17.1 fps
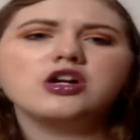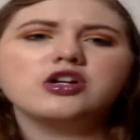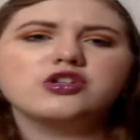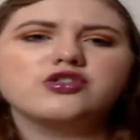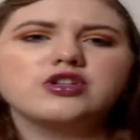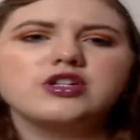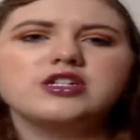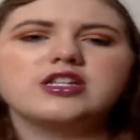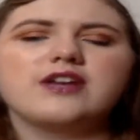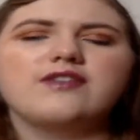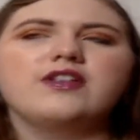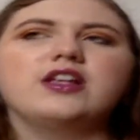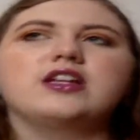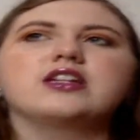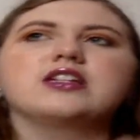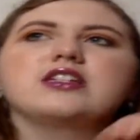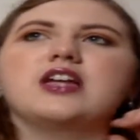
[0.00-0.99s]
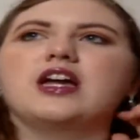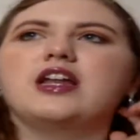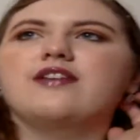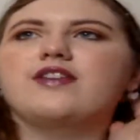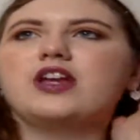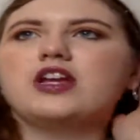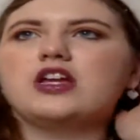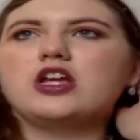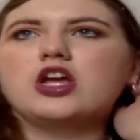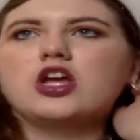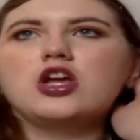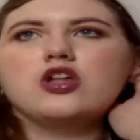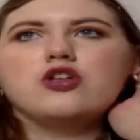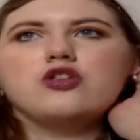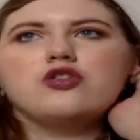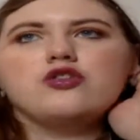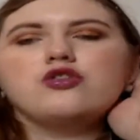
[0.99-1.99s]
Catrice, I feel like, is kind of a
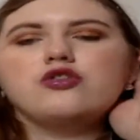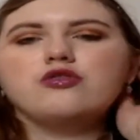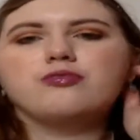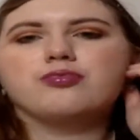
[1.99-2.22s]
new